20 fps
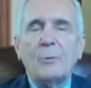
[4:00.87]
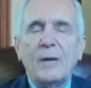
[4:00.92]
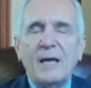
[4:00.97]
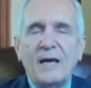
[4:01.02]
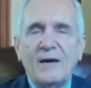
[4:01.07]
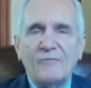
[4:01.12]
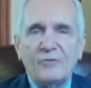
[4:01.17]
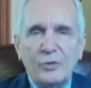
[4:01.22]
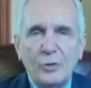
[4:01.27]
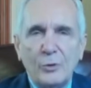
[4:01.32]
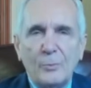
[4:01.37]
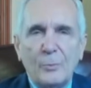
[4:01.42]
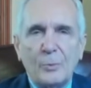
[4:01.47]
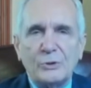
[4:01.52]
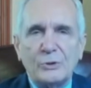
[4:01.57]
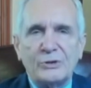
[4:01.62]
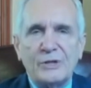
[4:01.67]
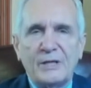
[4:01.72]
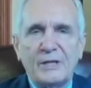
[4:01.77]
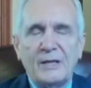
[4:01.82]
we have
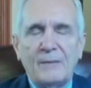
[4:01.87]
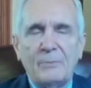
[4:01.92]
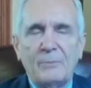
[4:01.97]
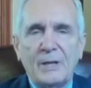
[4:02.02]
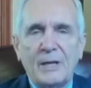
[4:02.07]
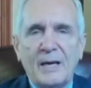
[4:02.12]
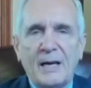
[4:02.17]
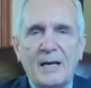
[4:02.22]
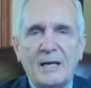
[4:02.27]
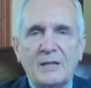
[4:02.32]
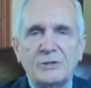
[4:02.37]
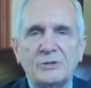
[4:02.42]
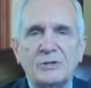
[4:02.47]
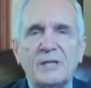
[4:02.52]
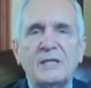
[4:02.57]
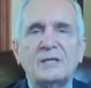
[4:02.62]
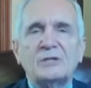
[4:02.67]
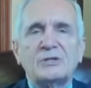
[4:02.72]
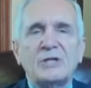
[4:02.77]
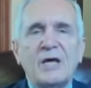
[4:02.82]
2% immunized,
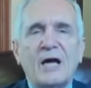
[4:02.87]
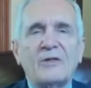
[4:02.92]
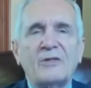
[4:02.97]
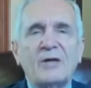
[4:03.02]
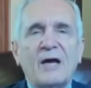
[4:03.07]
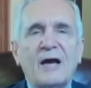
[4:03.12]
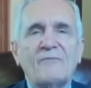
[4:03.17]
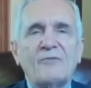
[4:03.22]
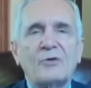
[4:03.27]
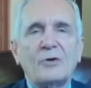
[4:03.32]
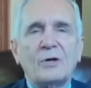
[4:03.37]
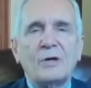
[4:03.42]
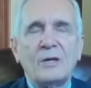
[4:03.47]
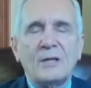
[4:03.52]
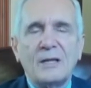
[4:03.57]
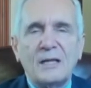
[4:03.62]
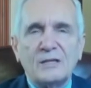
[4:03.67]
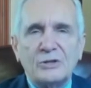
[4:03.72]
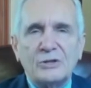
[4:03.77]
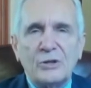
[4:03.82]
in South Africa
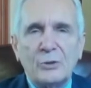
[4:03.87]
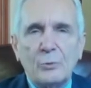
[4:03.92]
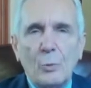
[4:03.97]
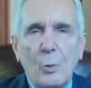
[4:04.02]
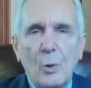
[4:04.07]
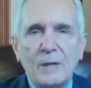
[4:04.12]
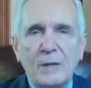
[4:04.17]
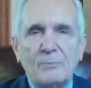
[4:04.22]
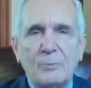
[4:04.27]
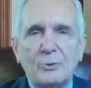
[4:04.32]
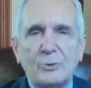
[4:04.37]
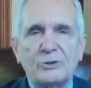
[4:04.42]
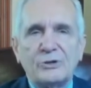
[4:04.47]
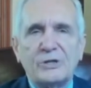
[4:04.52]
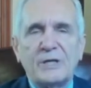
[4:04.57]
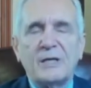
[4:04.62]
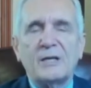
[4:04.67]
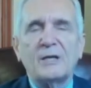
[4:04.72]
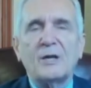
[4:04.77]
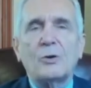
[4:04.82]
less than
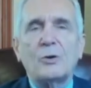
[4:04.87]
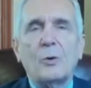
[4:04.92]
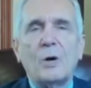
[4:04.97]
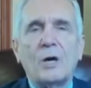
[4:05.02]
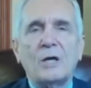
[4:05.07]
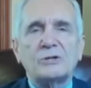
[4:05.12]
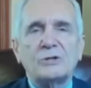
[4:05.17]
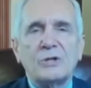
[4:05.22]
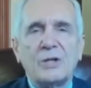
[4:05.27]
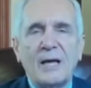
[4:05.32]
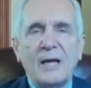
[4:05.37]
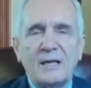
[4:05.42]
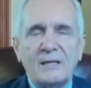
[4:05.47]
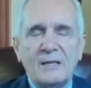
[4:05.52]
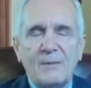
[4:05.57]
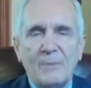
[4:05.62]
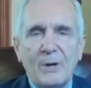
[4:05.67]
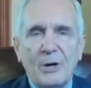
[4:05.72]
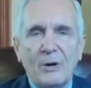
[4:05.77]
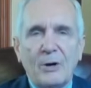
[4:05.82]
1%, across Latin
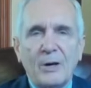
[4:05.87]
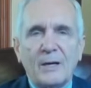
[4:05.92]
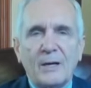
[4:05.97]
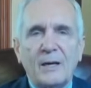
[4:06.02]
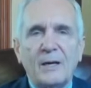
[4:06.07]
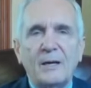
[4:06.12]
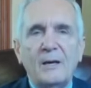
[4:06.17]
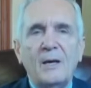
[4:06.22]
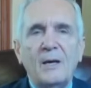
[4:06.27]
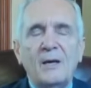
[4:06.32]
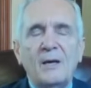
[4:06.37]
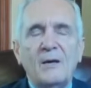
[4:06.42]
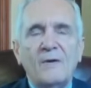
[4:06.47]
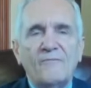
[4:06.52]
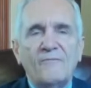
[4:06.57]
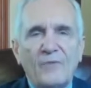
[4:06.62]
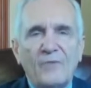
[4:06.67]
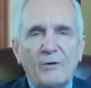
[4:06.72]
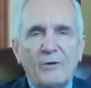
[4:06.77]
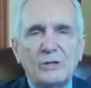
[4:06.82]
America,
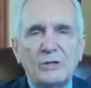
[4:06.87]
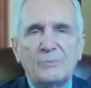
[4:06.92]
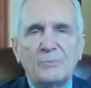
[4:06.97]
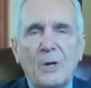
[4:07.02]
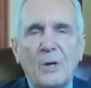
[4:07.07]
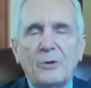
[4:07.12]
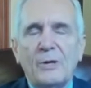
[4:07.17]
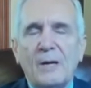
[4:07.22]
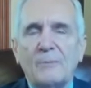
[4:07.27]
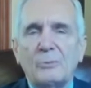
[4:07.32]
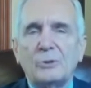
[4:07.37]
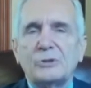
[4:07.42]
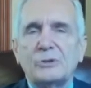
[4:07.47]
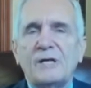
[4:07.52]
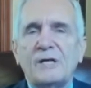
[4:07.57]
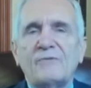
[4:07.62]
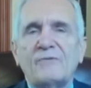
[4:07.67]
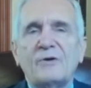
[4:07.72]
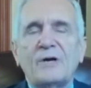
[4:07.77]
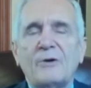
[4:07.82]
very small numbers,
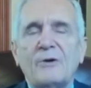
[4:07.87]
even